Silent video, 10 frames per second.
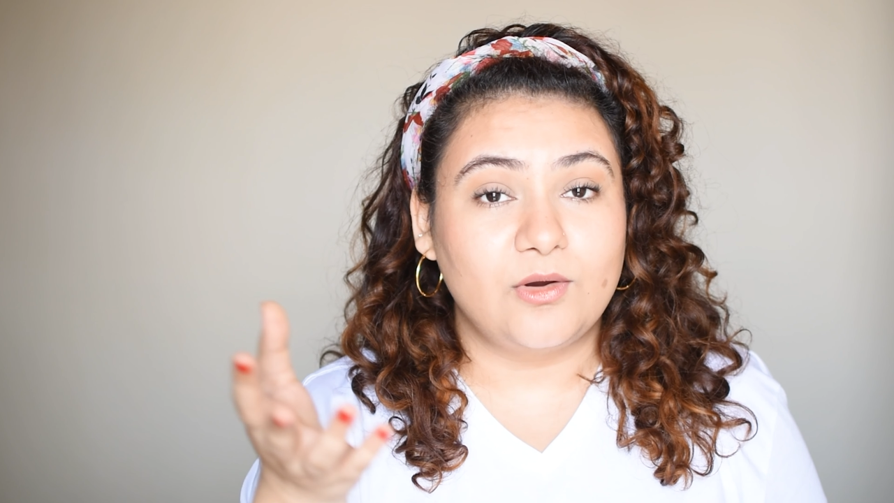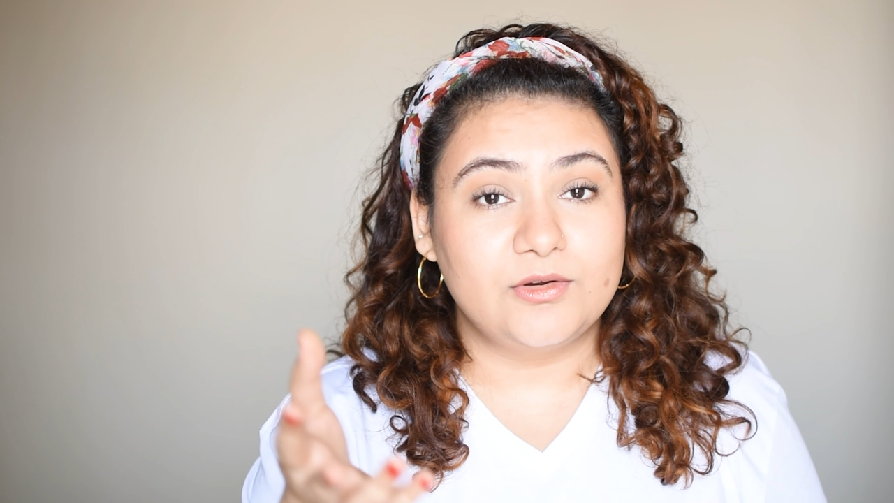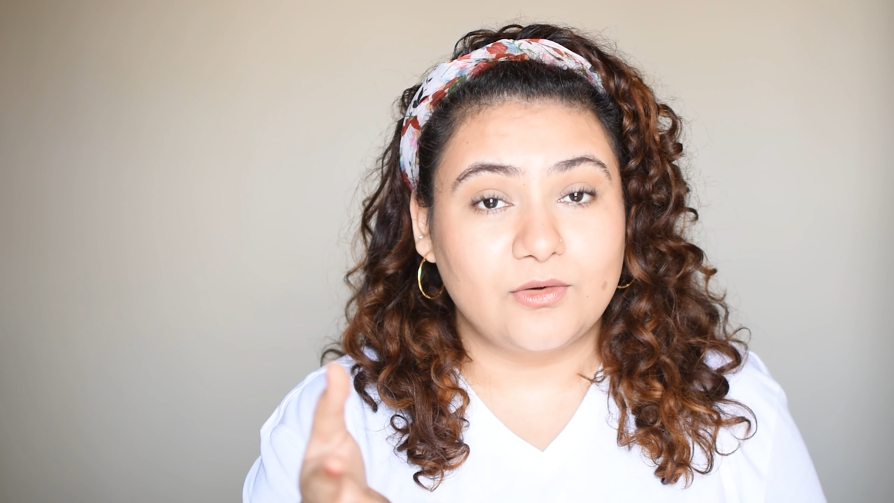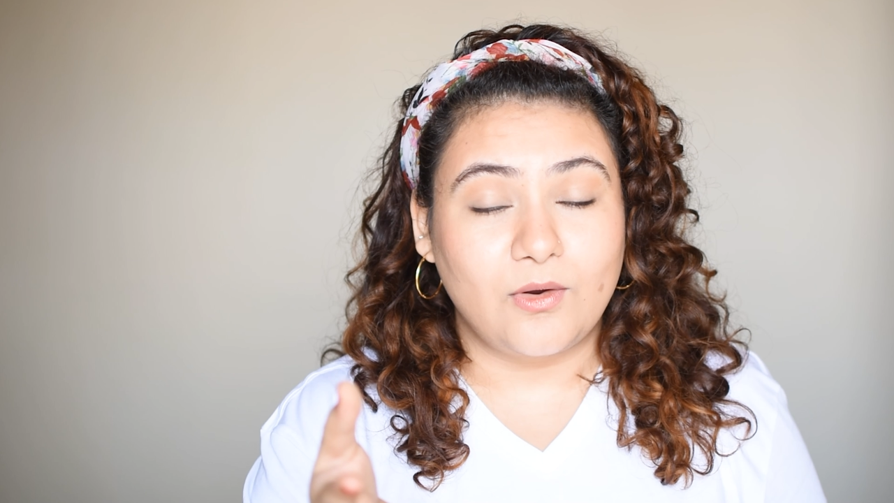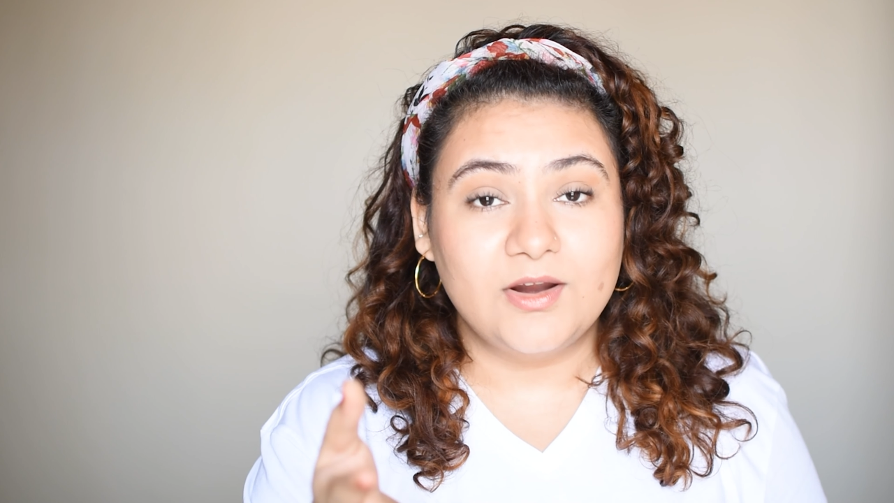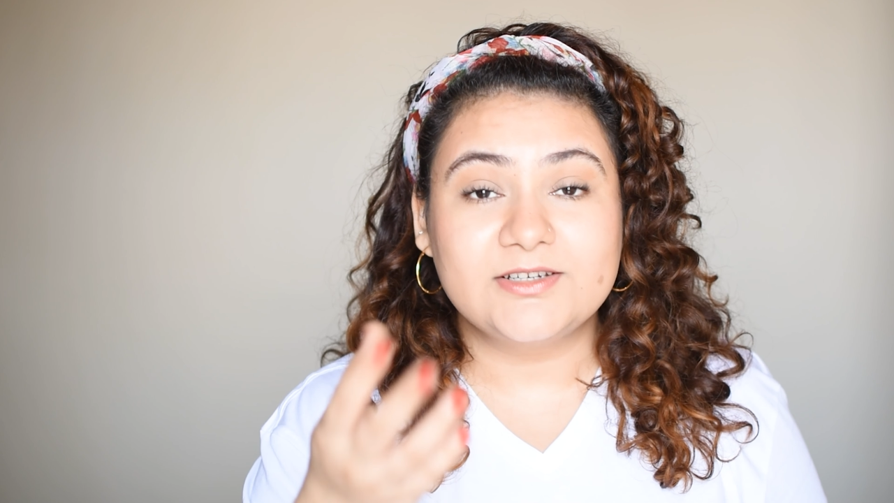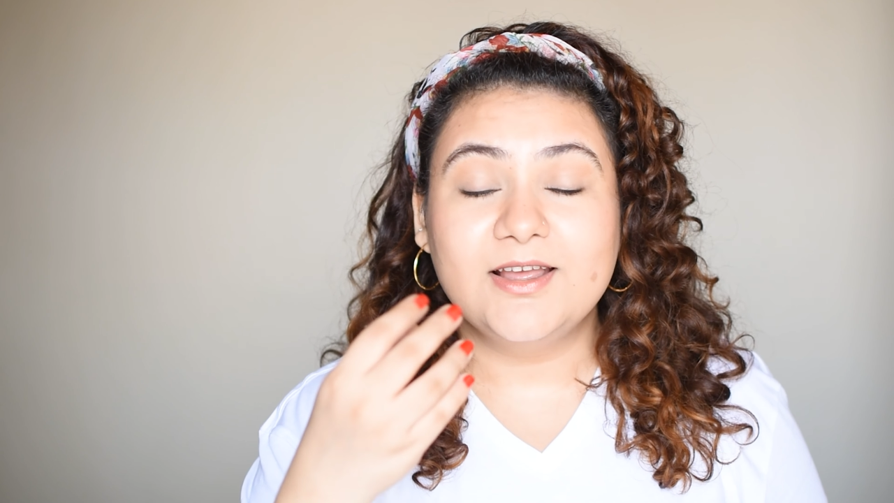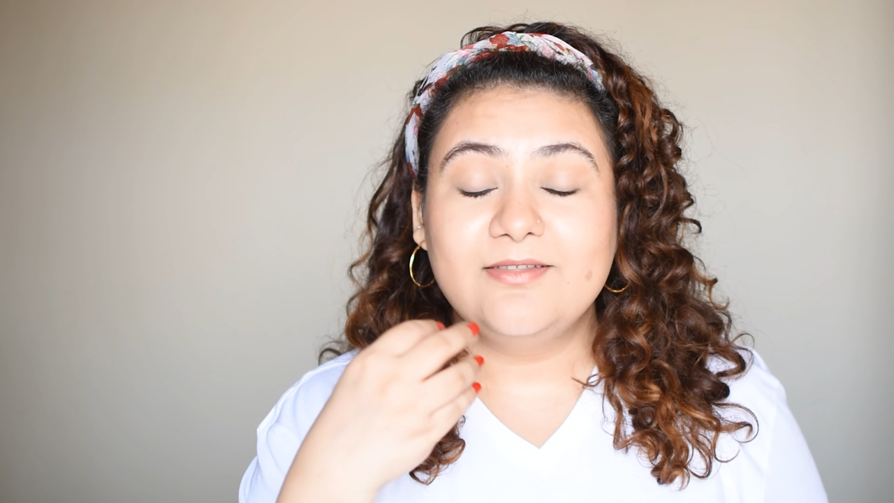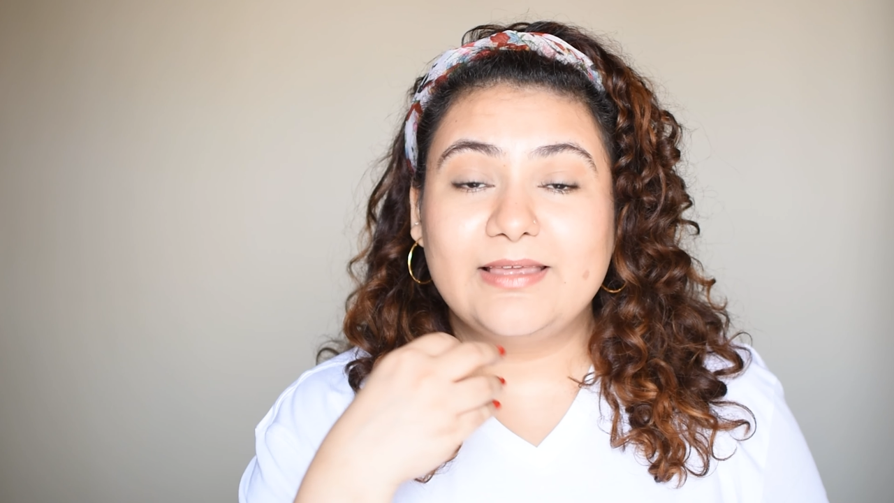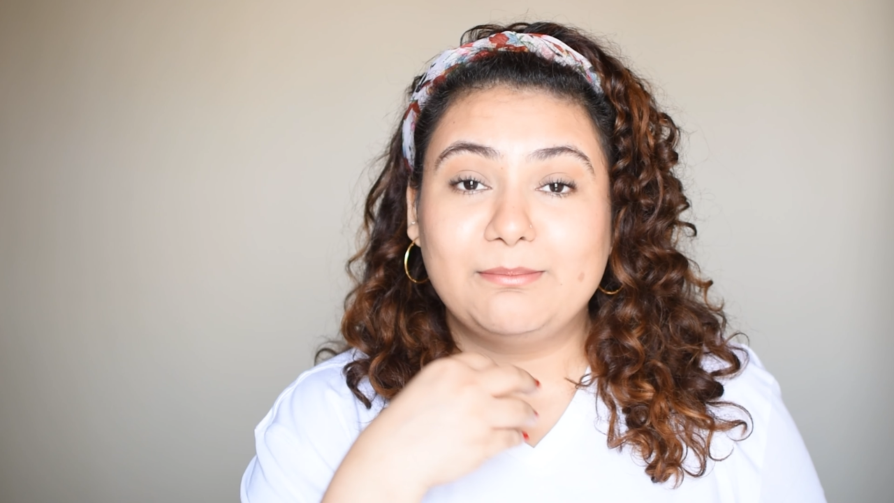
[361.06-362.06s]
or not
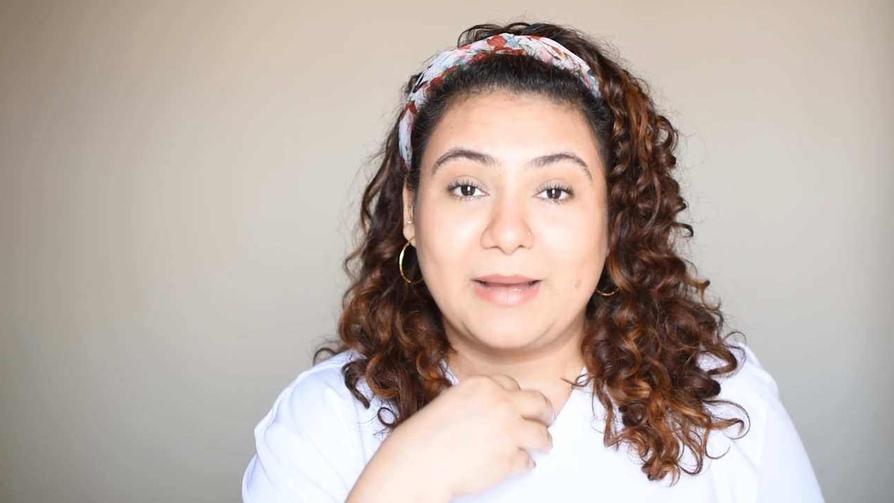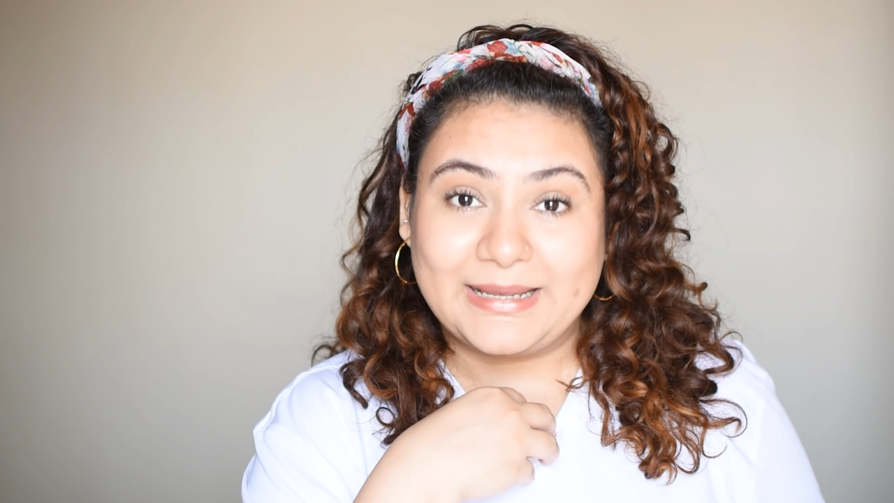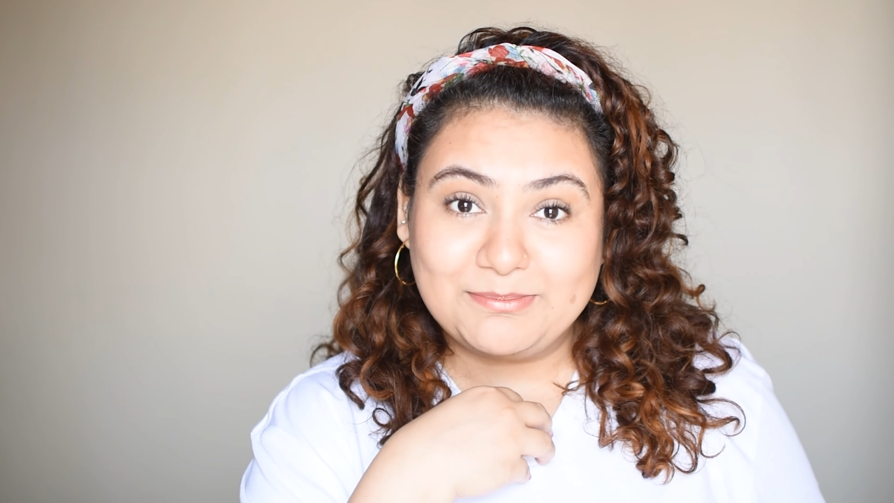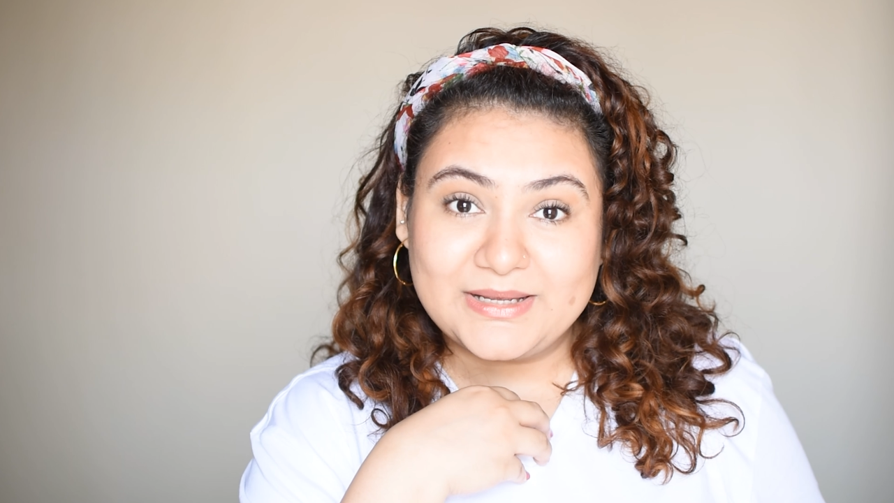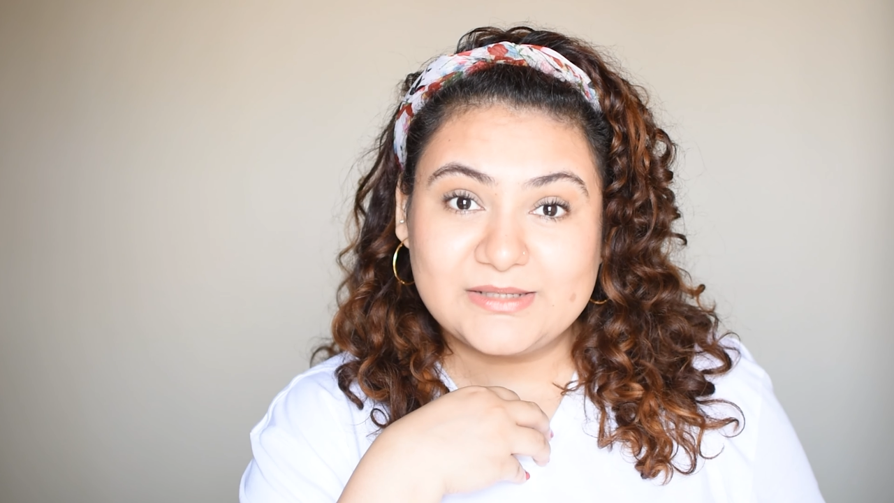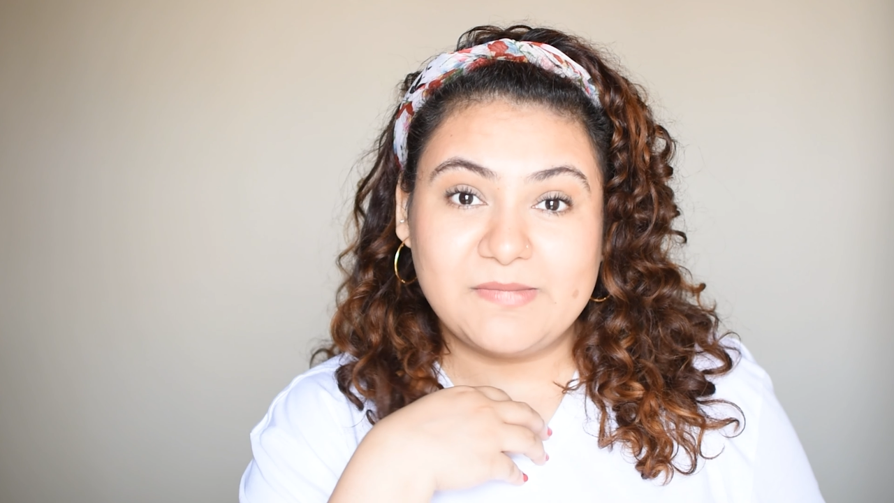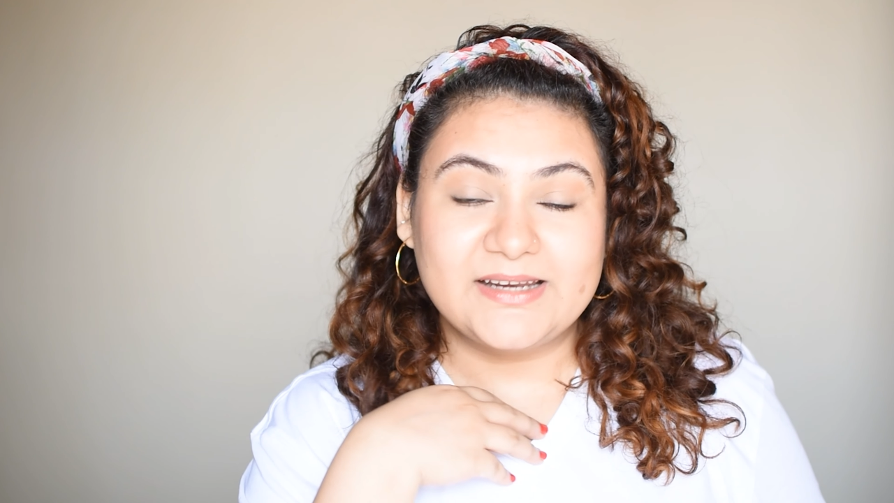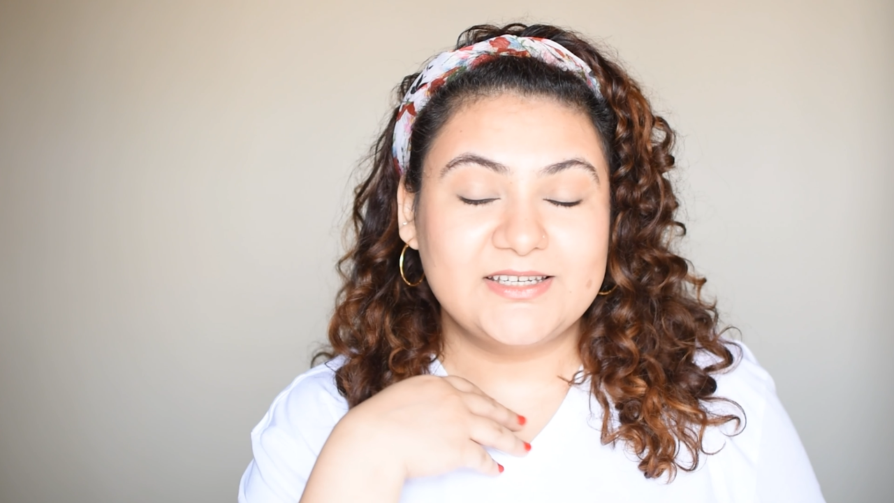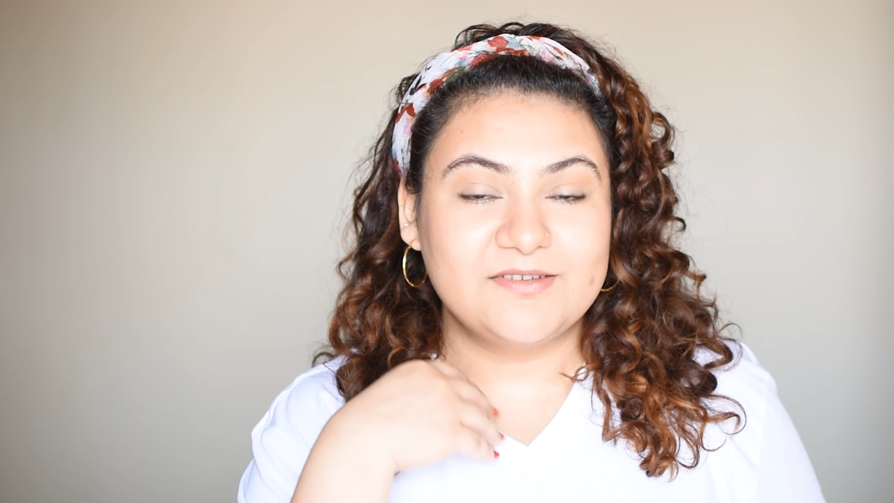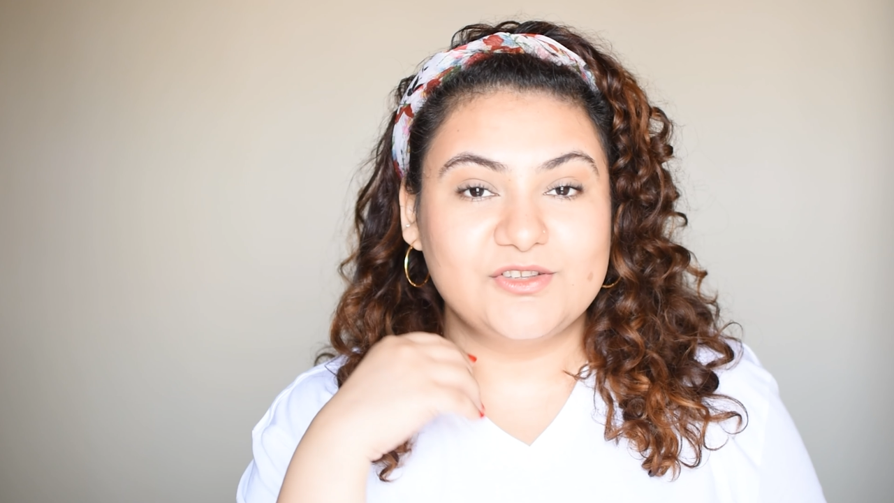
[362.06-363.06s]
that my perspective